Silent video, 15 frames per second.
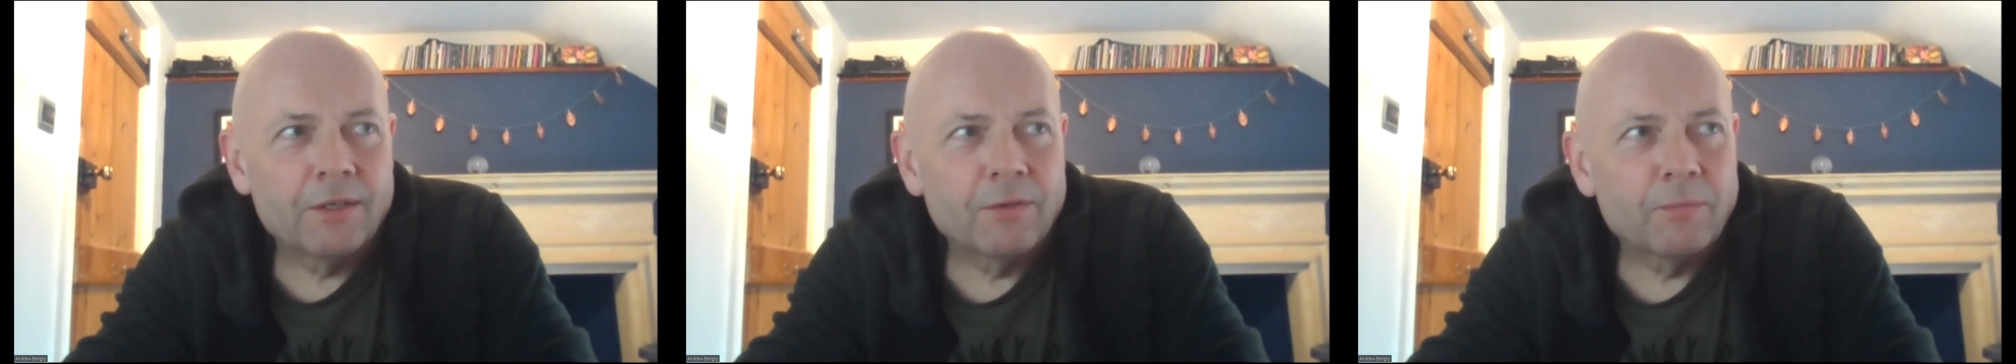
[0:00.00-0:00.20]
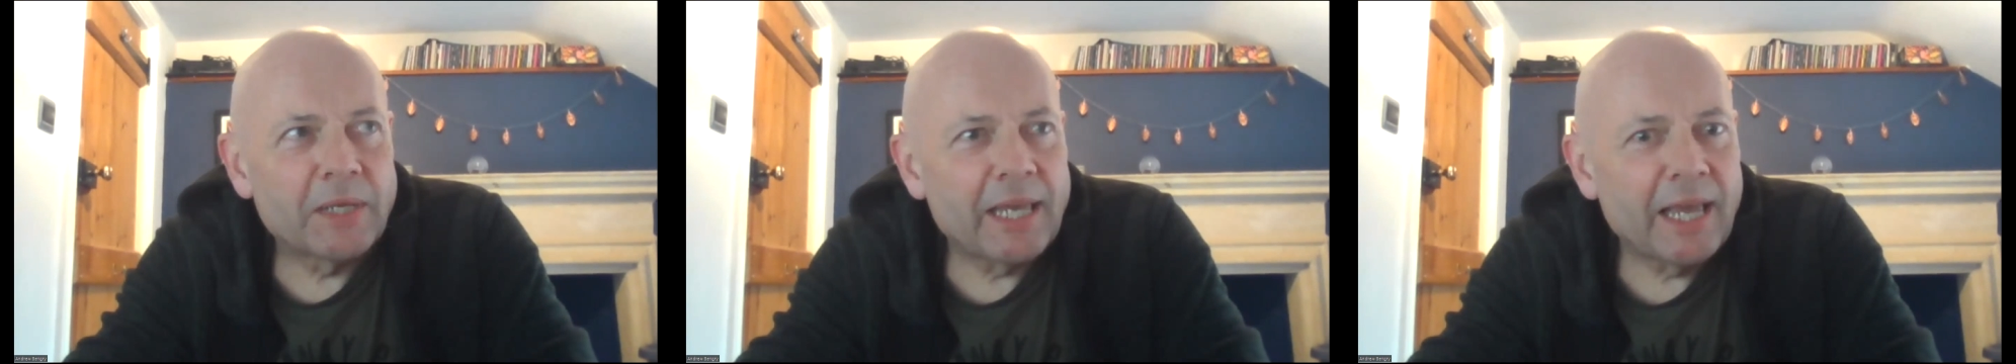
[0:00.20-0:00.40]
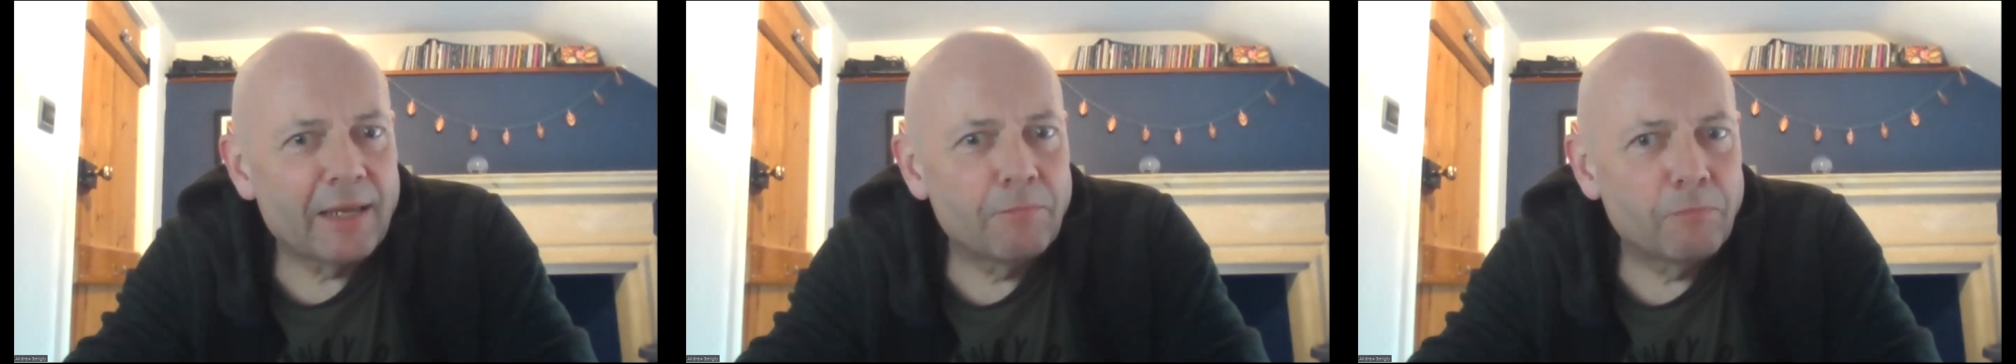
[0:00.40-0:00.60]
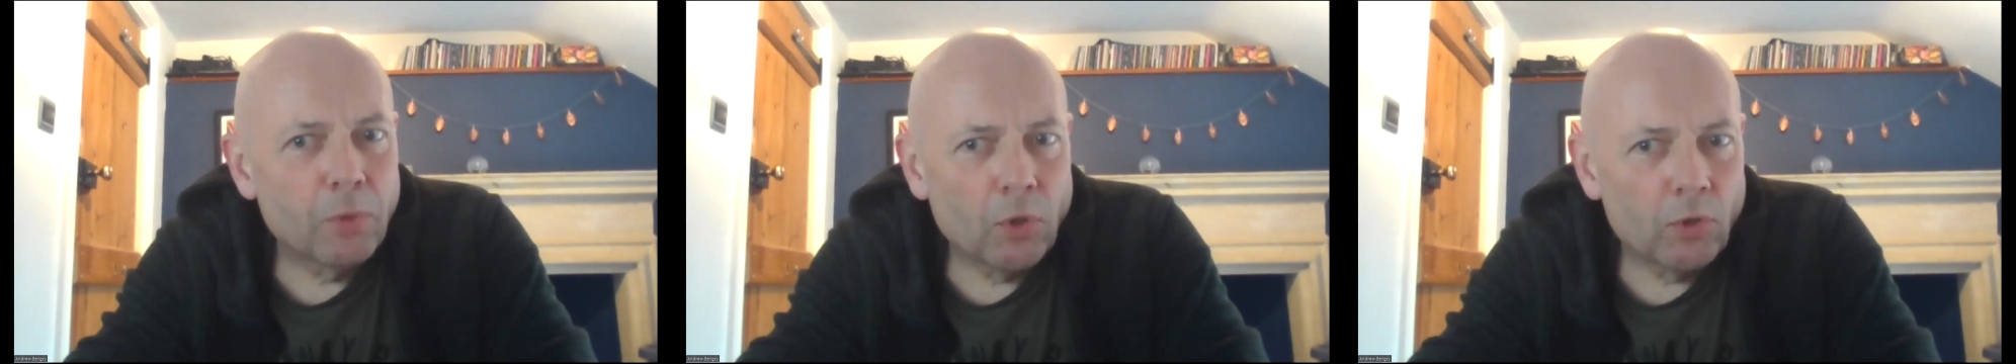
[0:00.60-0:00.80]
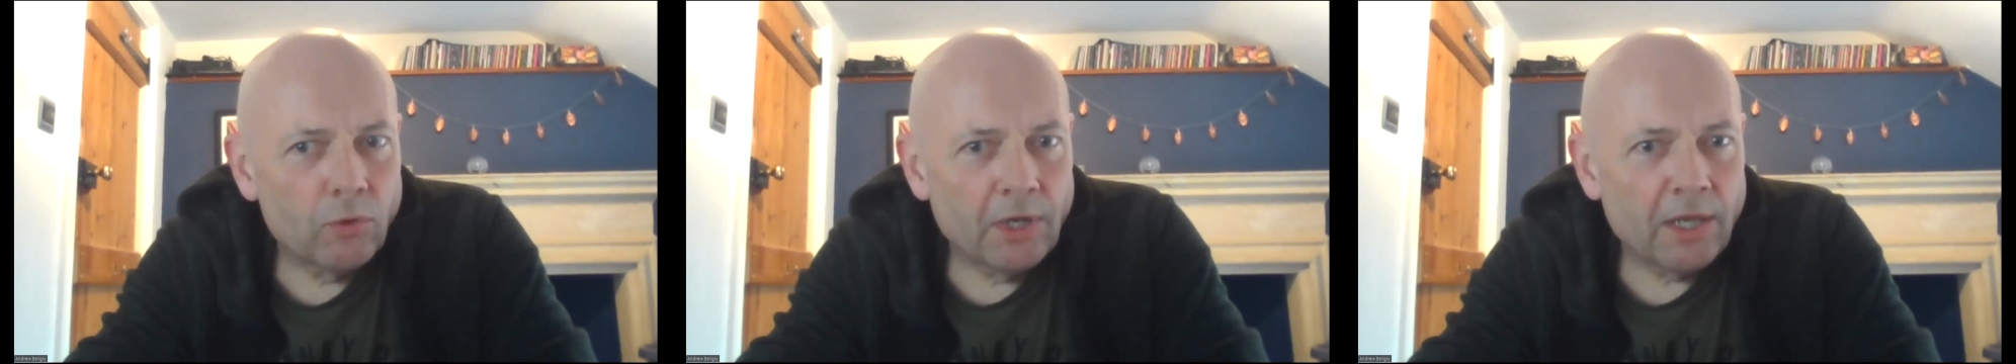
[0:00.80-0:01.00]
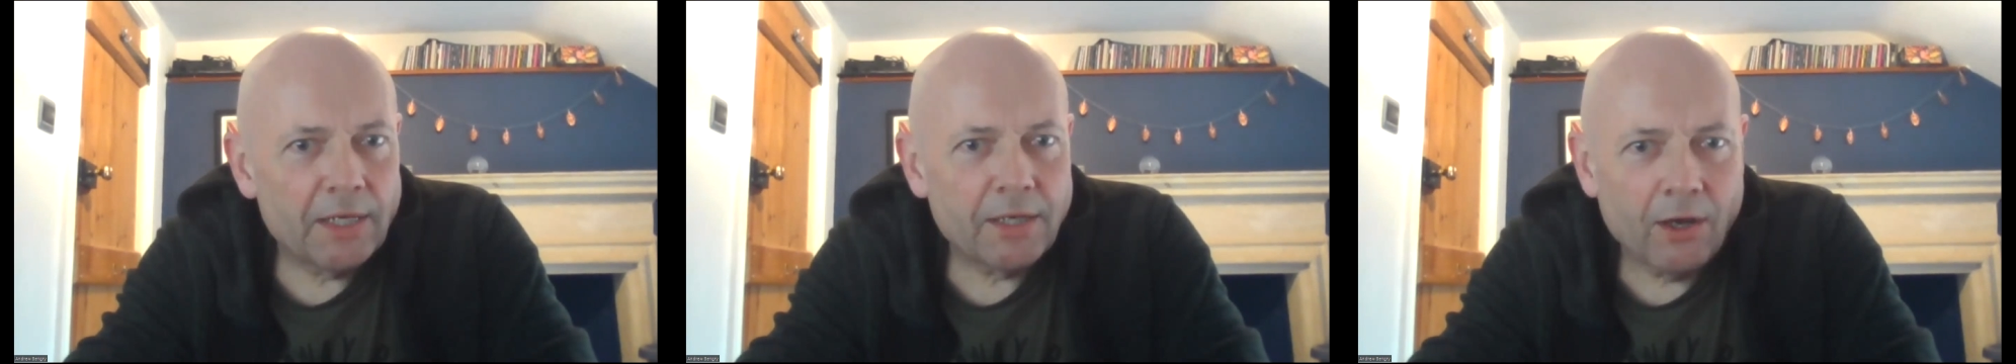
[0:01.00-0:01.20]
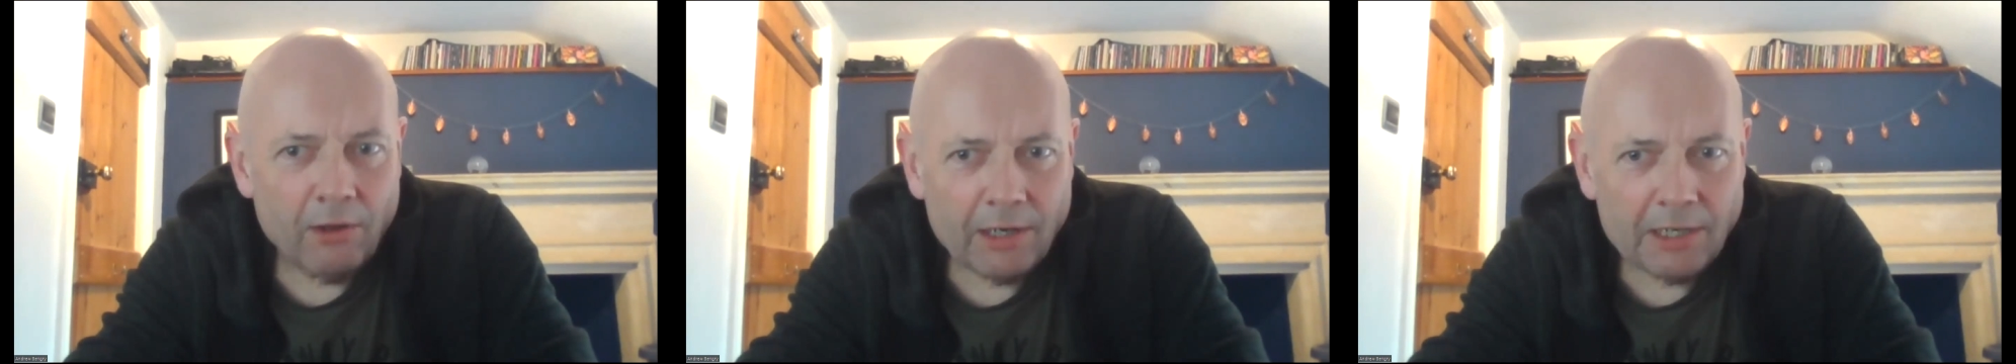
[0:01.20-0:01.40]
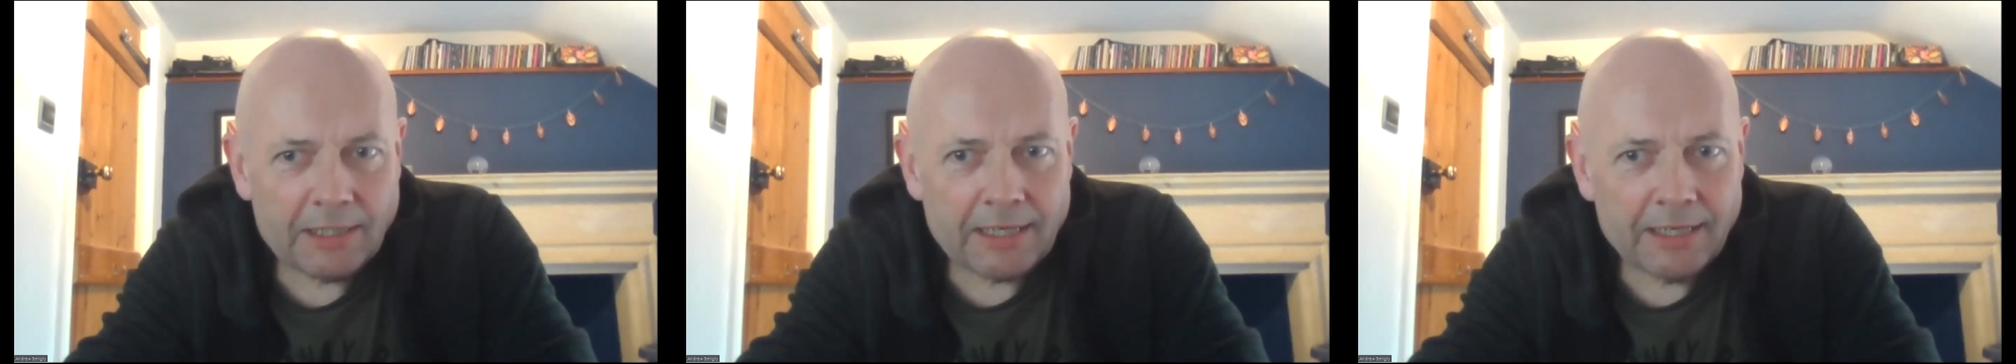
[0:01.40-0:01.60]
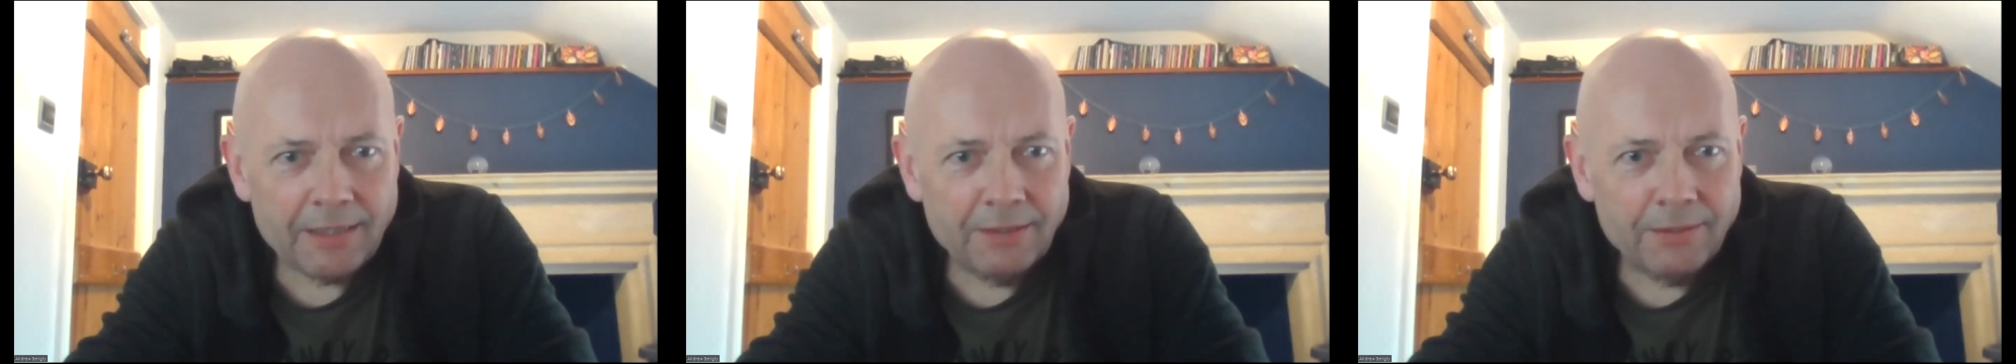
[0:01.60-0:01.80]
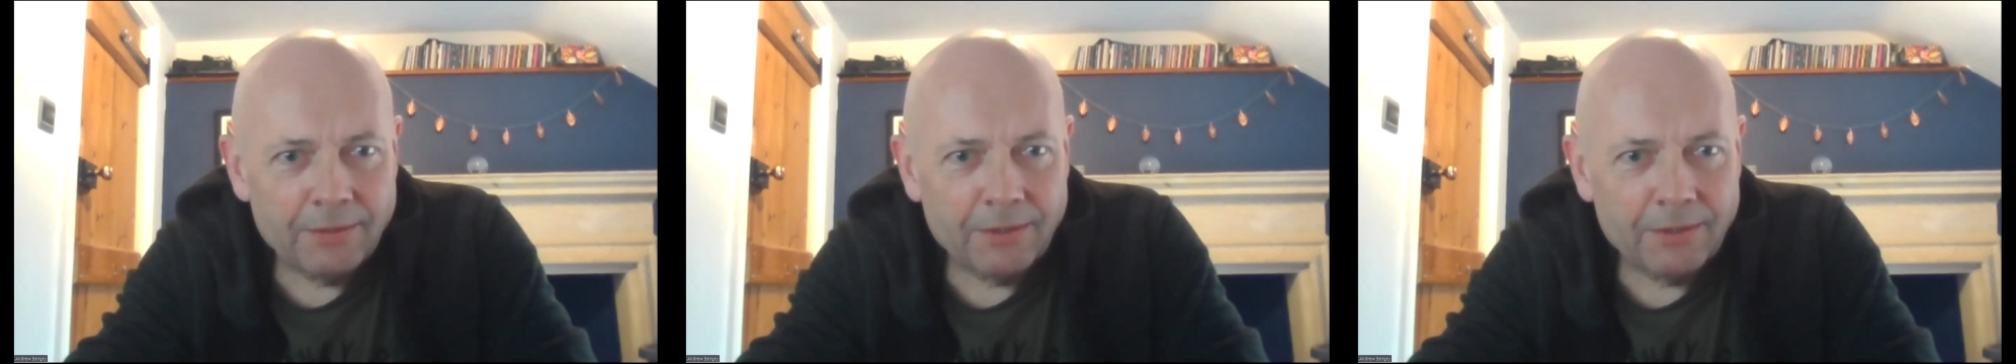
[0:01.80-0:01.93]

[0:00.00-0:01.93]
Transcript: became more like a holiday,